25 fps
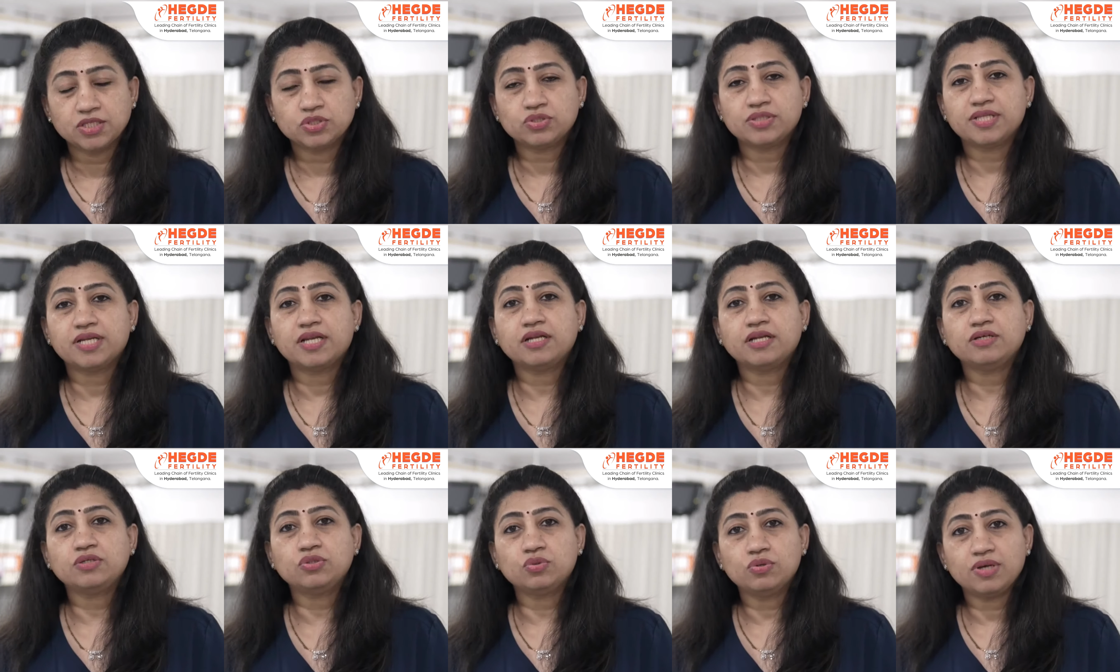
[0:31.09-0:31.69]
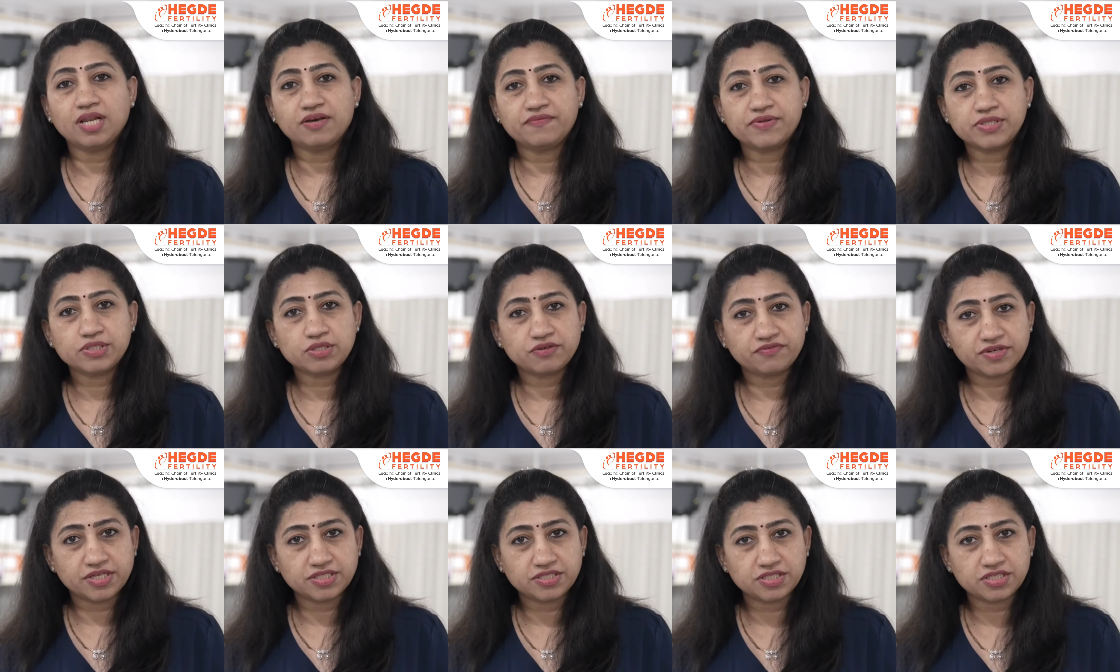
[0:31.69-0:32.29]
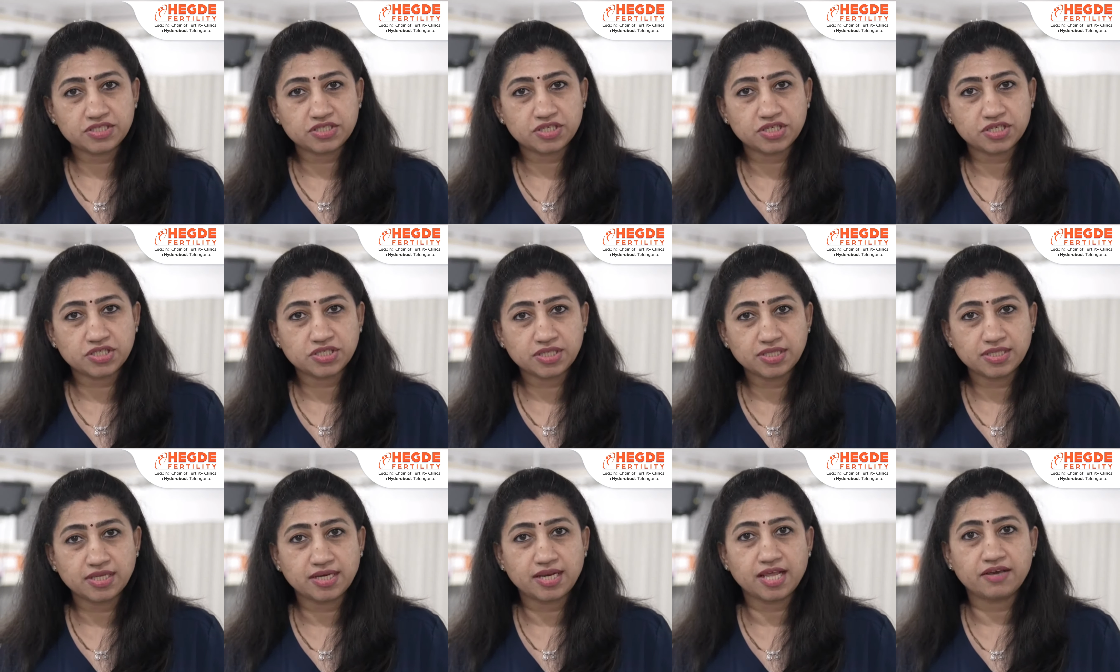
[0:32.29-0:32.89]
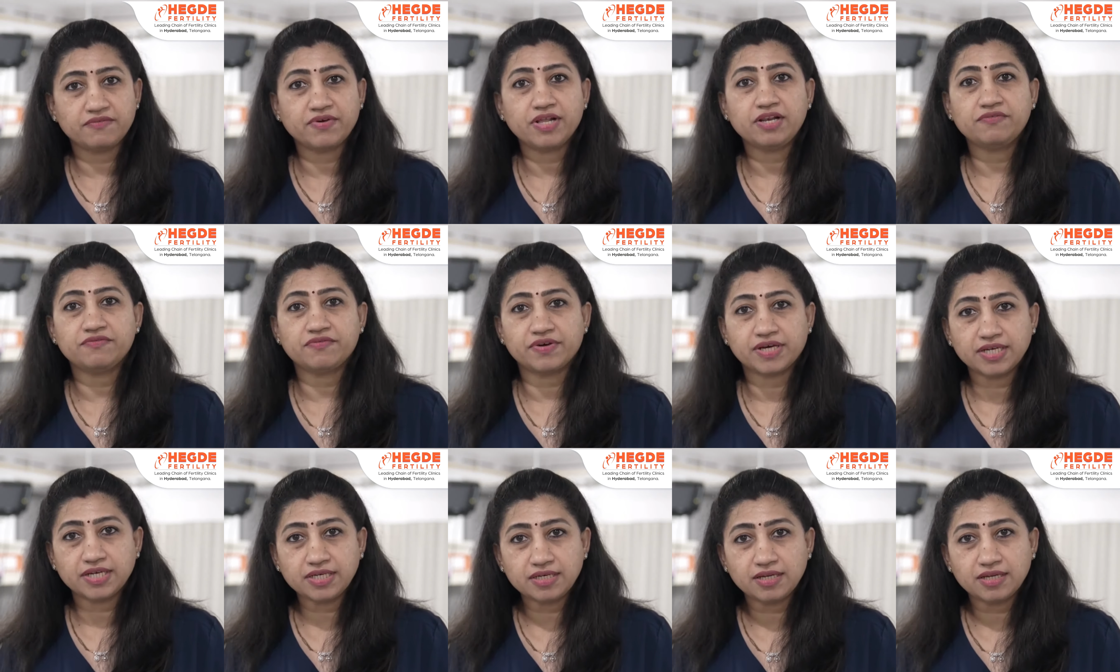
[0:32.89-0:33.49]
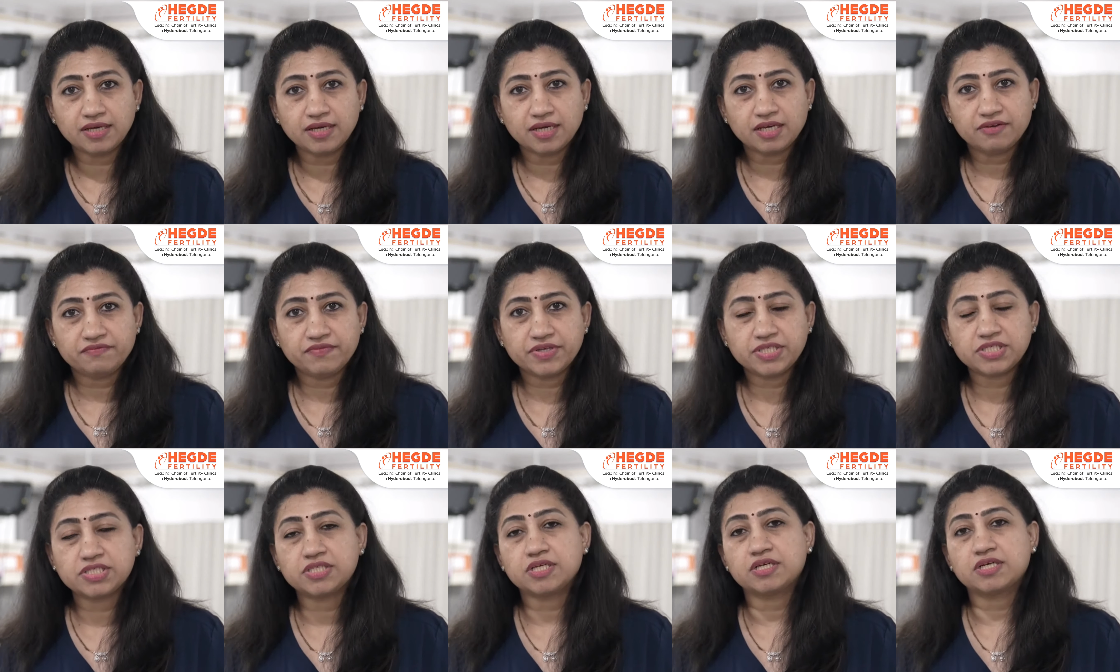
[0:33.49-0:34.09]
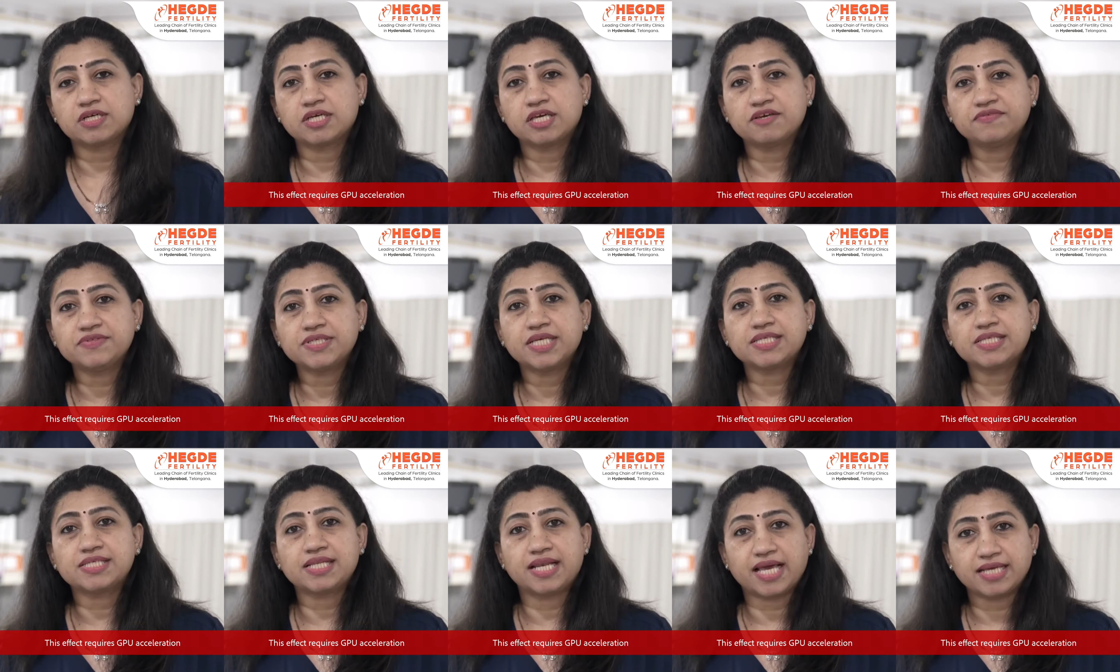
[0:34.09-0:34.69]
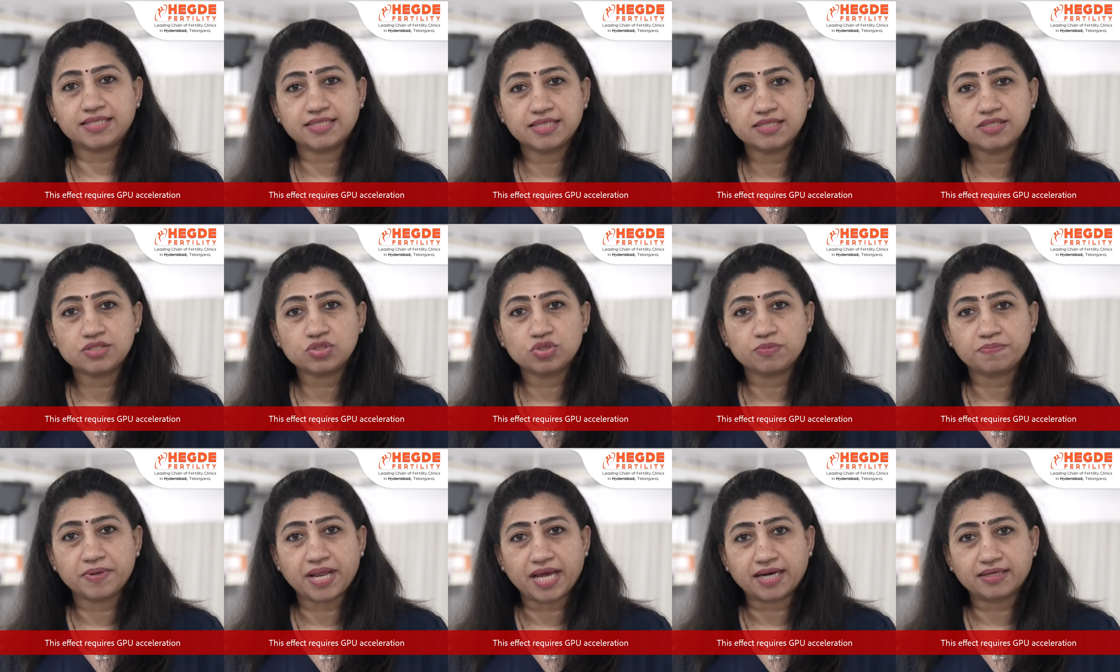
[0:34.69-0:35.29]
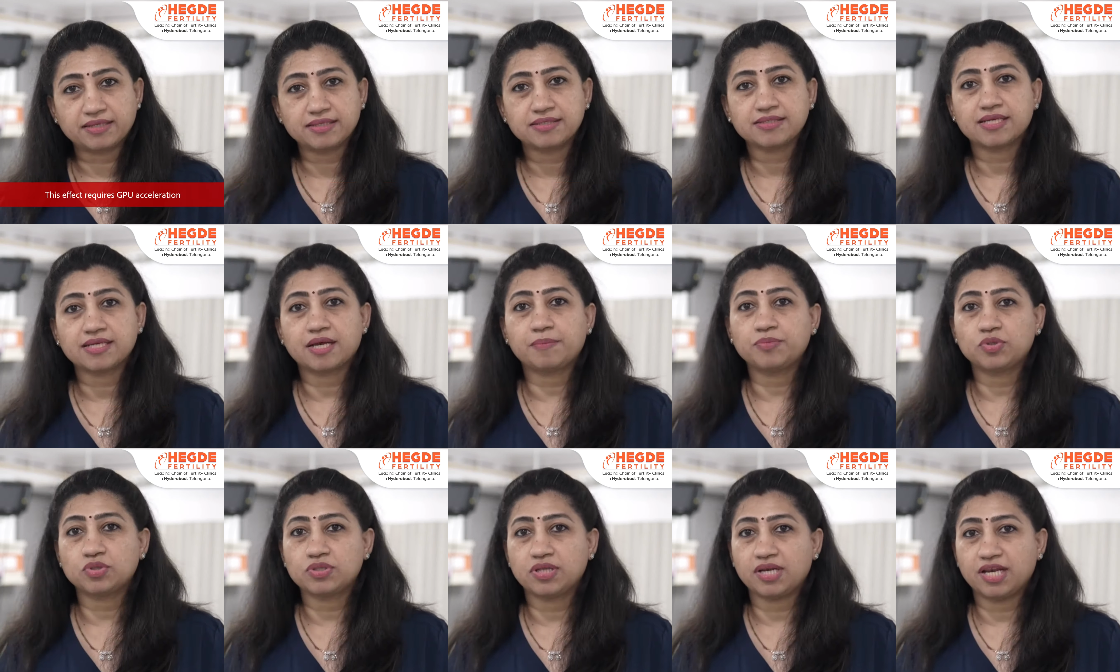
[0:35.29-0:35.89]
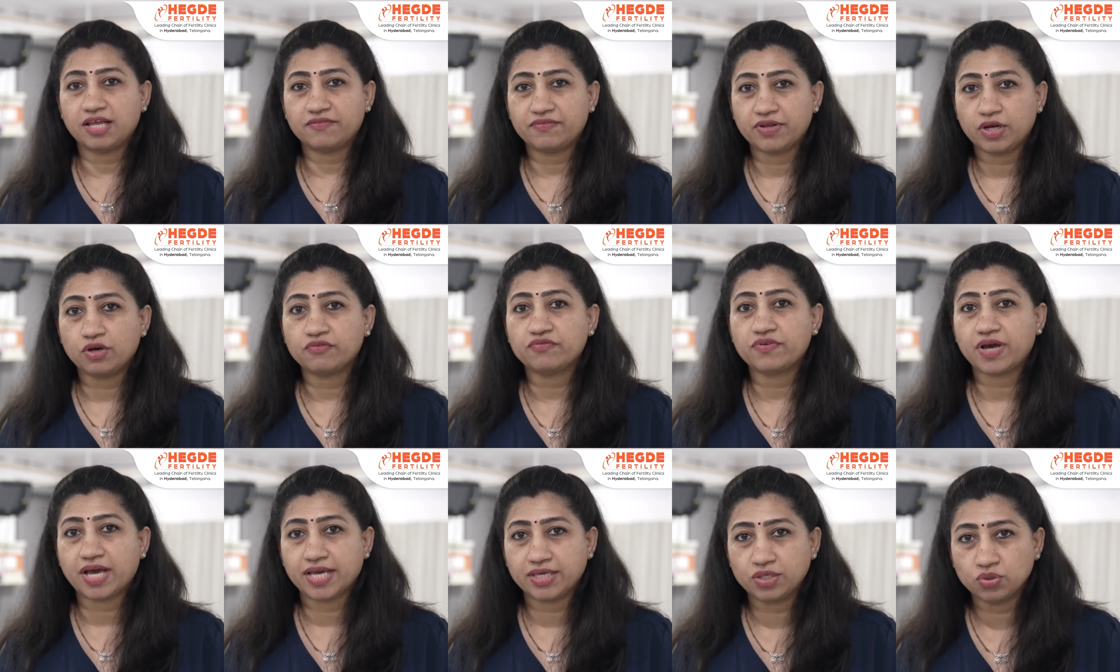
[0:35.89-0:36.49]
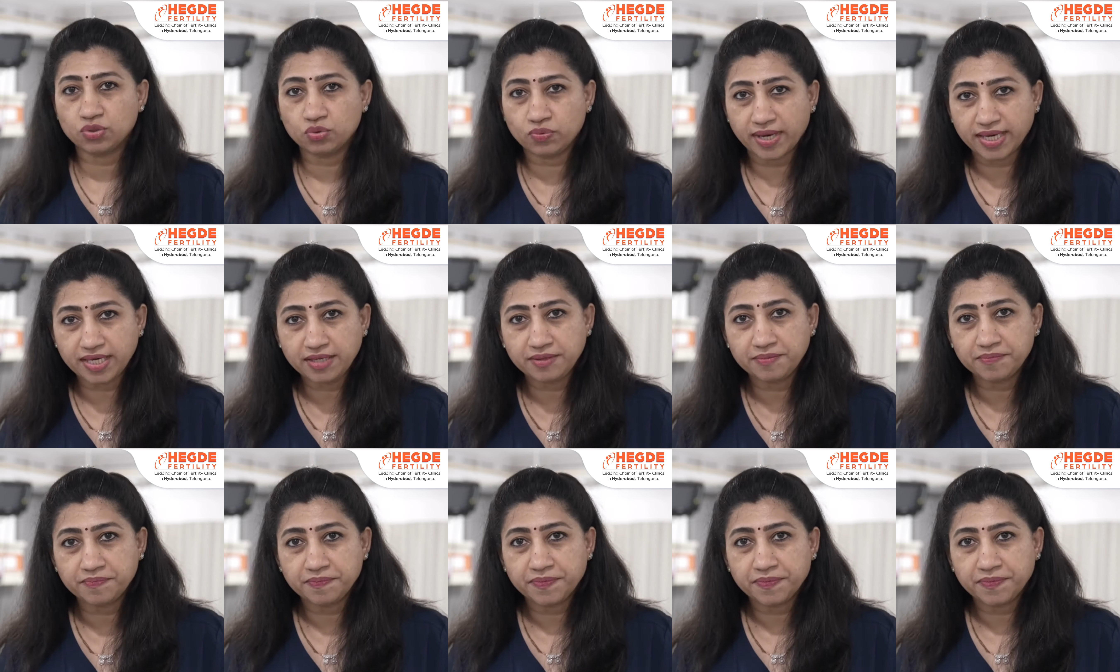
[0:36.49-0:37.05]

So there are two levels of registration. The level one, which uh, gives us license to practice up to the level of IUI.